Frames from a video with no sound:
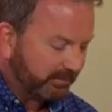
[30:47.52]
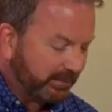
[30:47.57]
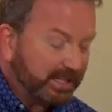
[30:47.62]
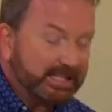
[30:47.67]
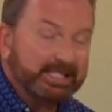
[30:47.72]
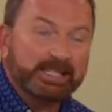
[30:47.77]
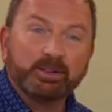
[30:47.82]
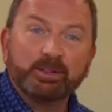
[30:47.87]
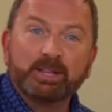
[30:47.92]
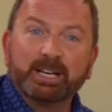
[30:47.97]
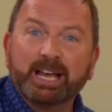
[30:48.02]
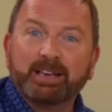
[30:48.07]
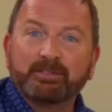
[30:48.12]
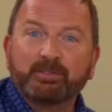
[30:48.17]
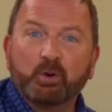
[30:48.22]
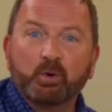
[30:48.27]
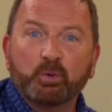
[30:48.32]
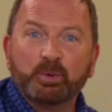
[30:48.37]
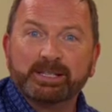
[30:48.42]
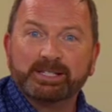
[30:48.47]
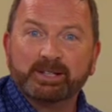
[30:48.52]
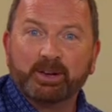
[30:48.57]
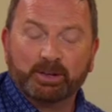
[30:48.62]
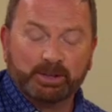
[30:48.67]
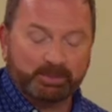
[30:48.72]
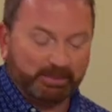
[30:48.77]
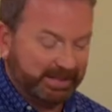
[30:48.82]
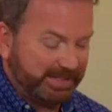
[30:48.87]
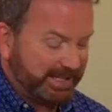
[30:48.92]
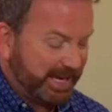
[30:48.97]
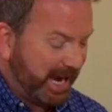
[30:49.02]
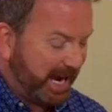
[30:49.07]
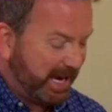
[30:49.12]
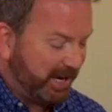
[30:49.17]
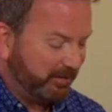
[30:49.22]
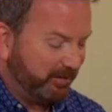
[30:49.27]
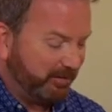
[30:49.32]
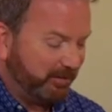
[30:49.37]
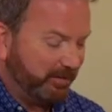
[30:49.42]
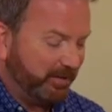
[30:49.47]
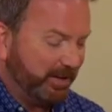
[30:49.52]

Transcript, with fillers: so that I've always got them safe